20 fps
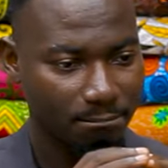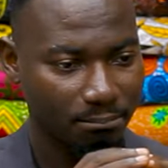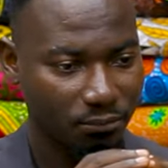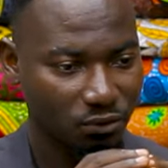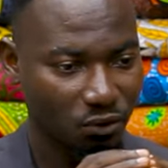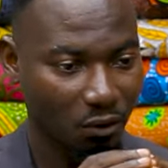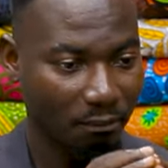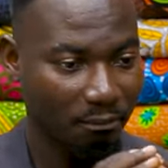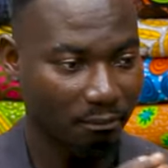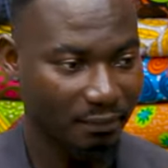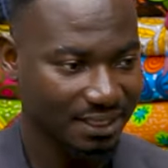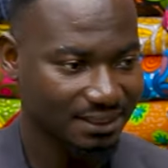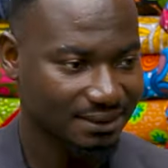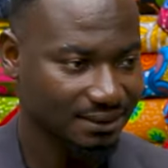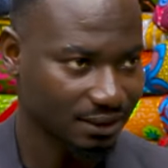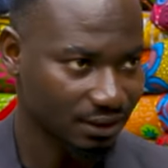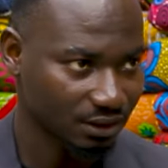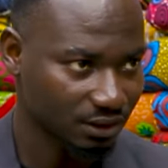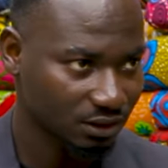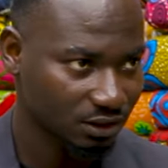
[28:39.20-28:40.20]
your
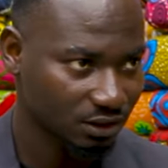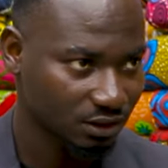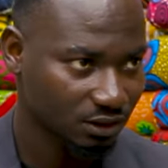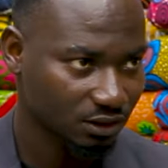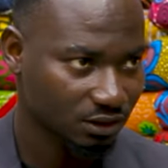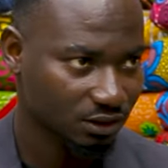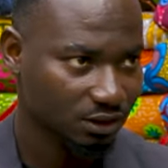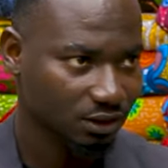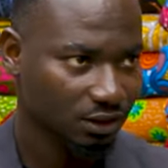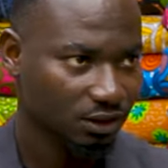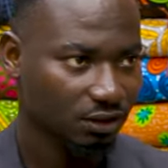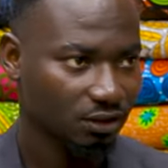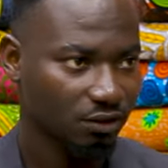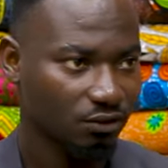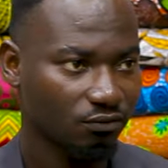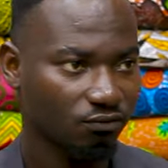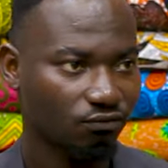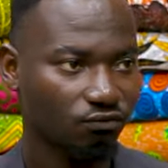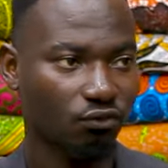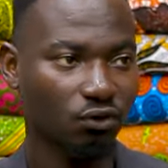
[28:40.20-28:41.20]
message
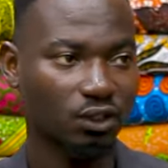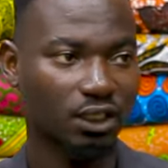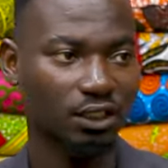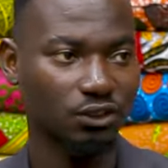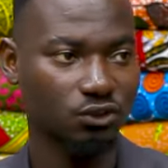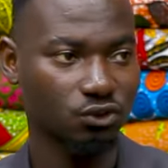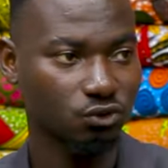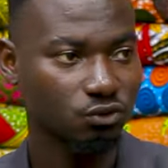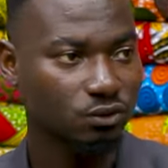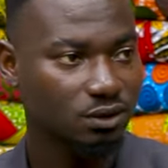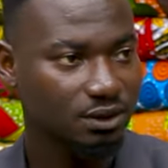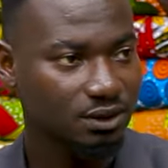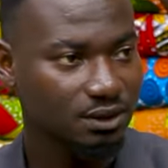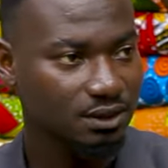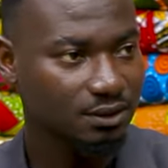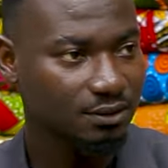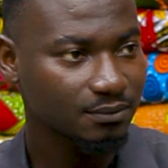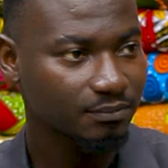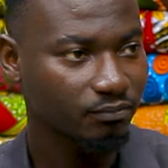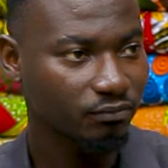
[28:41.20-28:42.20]
for the youth,
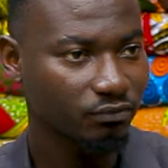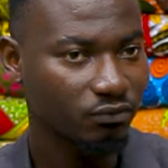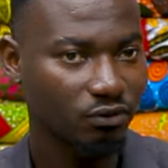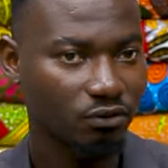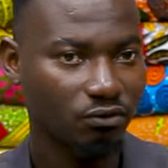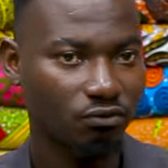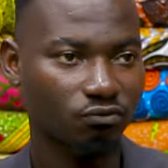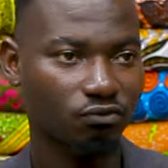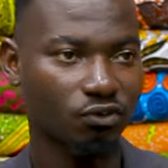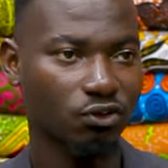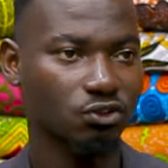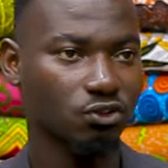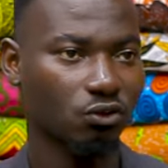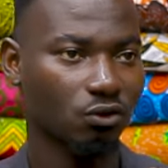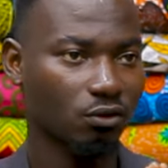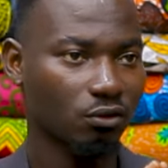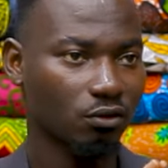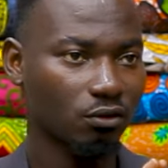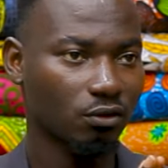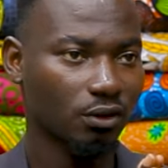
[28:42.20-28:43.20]
for your
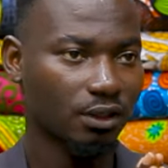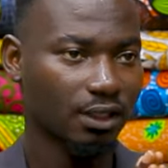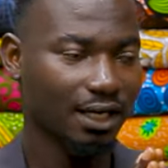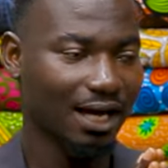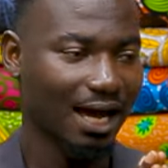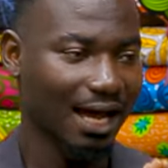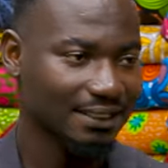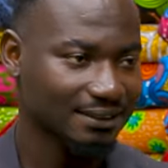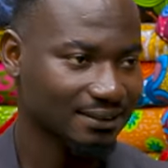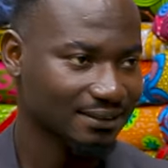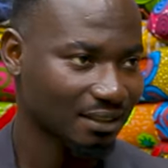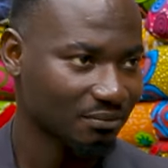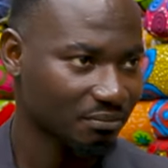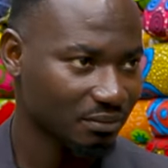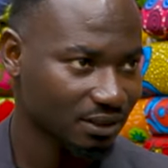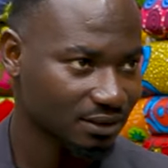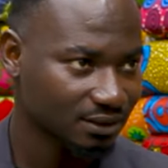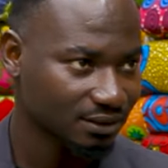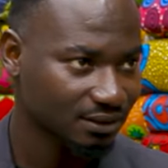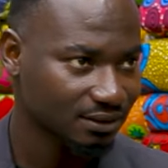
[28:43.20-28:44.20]

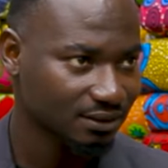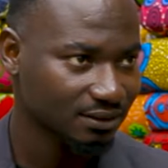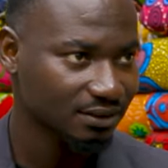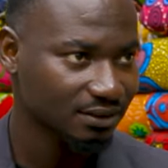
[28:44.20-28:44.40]
customers,